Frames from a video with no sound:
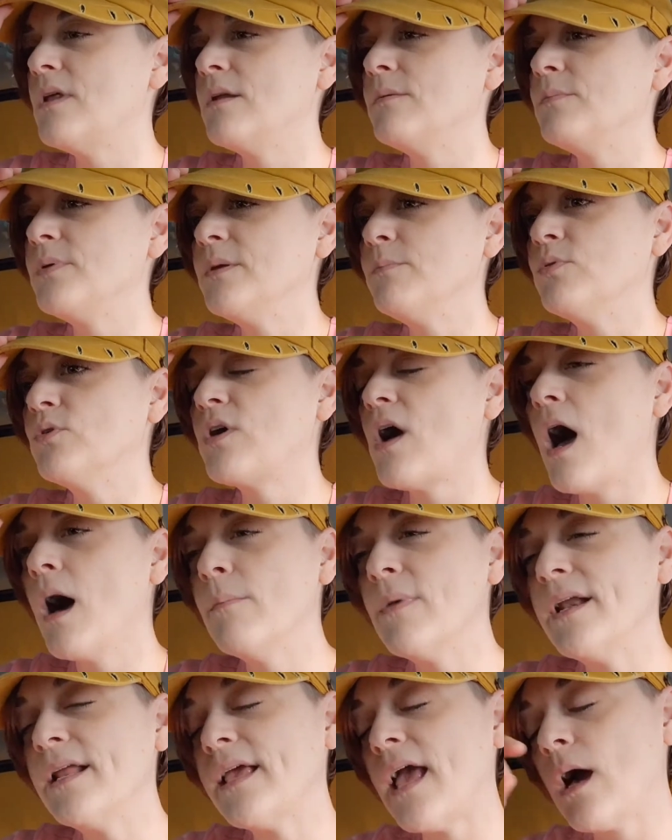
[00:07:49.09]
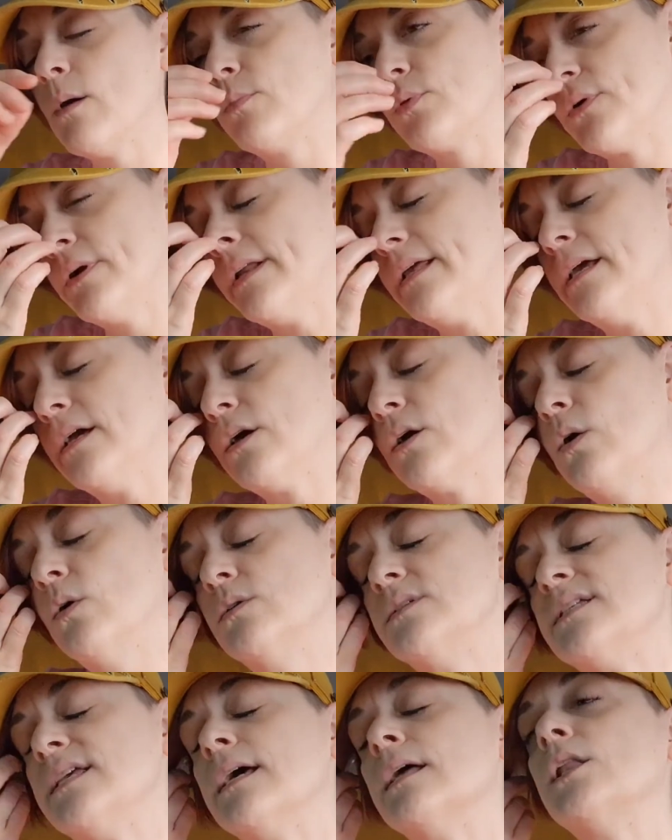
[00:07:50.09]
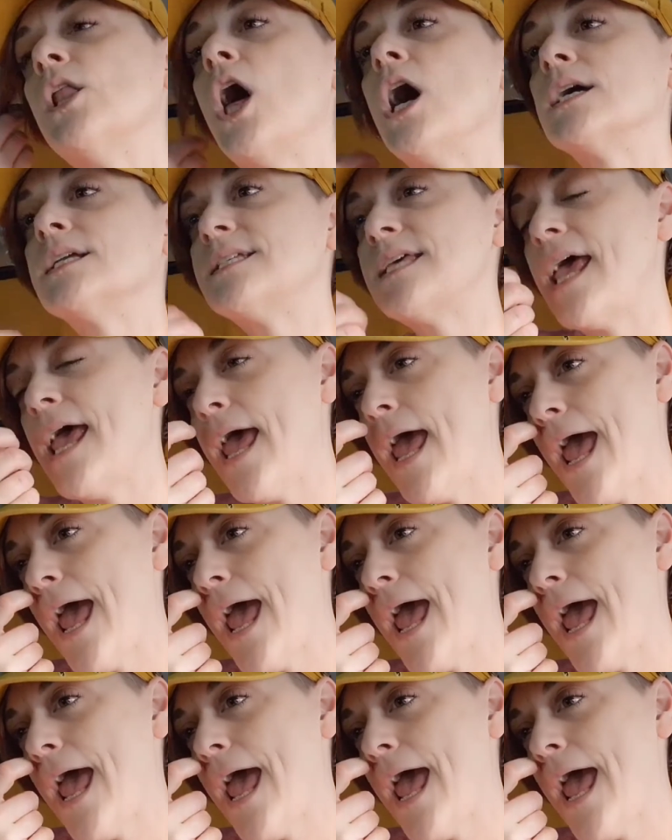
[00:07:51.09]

and people commenting how pretty and cozy it looked.